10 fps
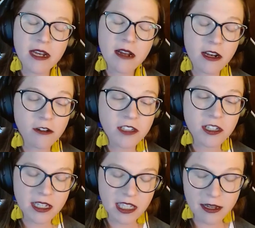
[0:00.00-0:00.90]
And
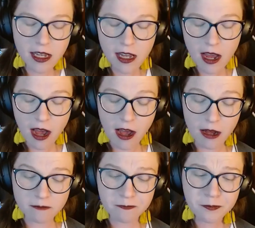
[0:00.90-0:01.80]
ultimately
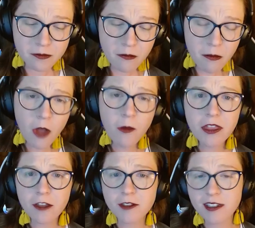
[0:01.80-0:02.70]

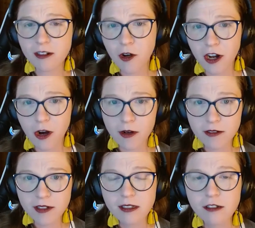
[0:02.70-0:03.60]
what those quote
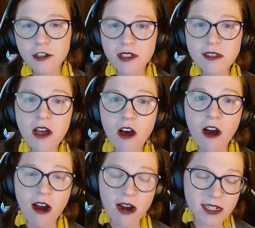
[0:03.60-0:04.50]
unquote solutions
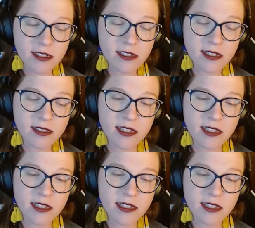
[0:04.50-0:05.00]
are is